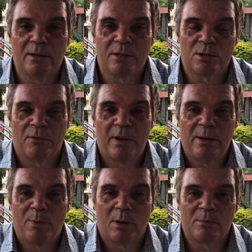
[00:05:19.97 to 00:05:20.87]
So if
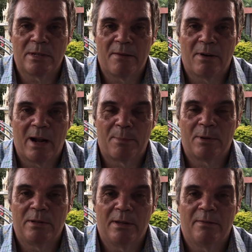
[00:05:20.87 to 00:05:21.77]
any problems ever
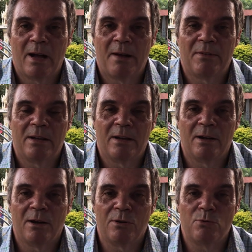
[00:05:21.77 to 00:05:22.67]
happen, they'll have it
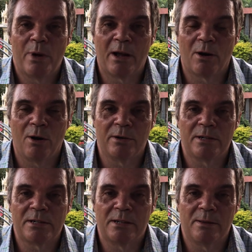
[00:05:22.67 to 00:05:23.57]
on record
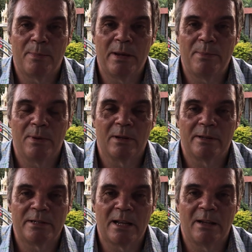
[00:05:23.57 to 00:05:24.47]
as to the people,
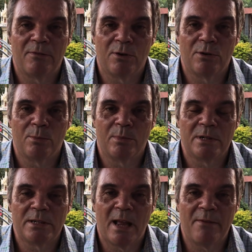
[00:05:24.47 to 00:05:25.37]
the telephone
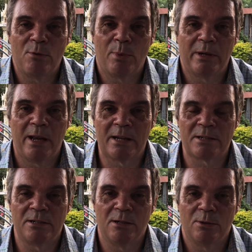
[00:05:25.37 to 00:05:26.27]
numbers. Everybody
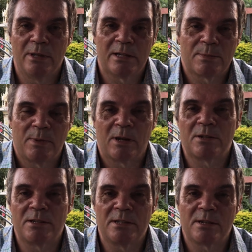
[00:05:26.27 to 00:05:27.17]
has to do this
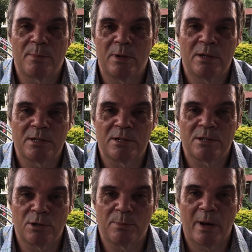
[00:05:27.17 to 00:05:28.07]
because there's a person
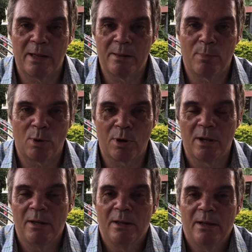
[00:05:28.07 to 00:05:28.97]
stood by the book
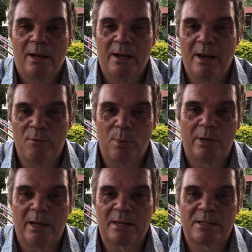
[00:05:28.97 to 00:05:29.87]
and
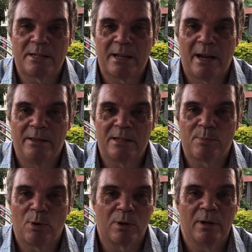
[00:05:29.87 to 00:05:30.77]
everybody has to sign this
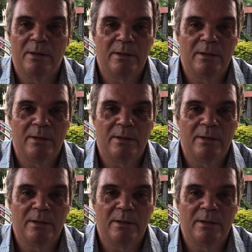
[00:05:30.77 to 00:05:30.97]
book.